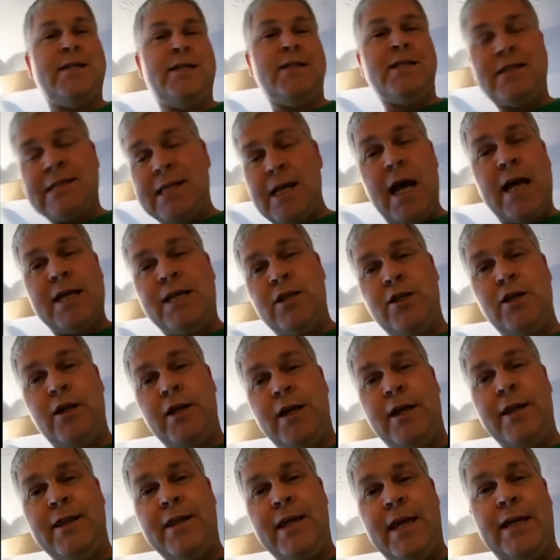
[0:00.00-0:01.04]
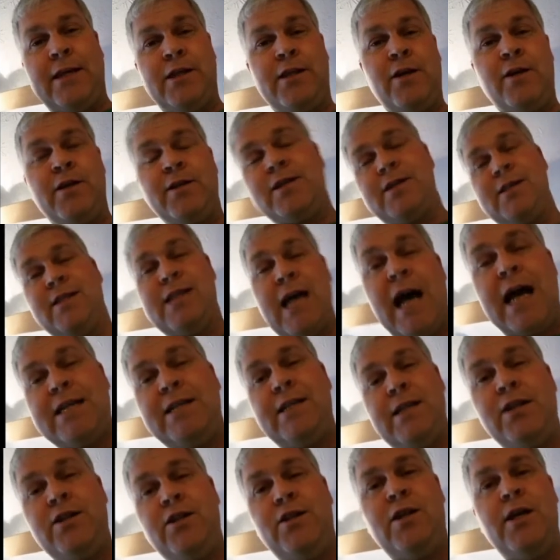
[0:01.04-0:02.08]
It's a sausage-looking thing. So it's a
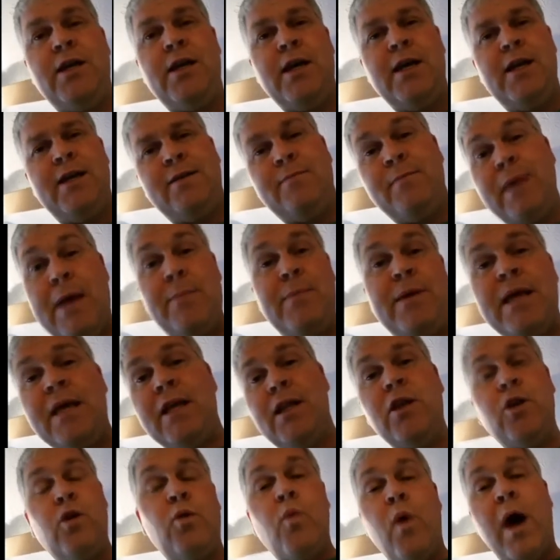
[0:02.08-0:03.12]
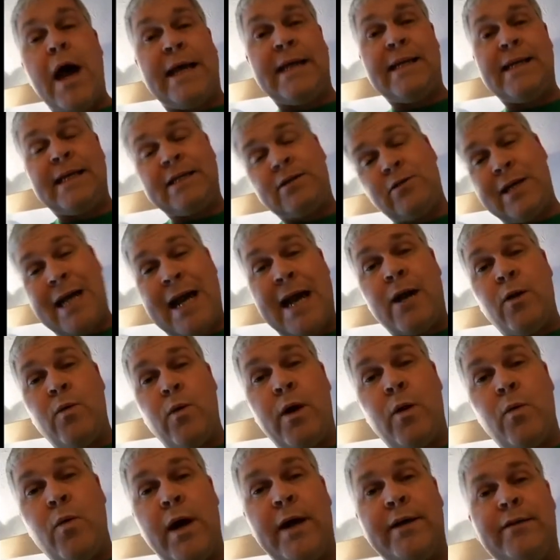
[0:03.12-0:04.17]
sausage that may be a little white. That's kind of
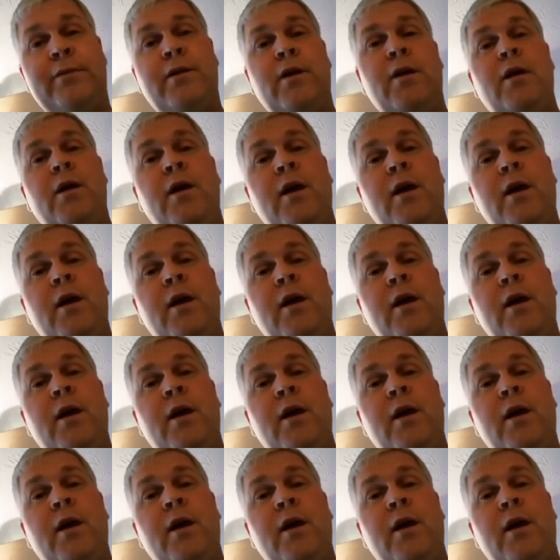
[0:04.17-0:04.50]
what it was.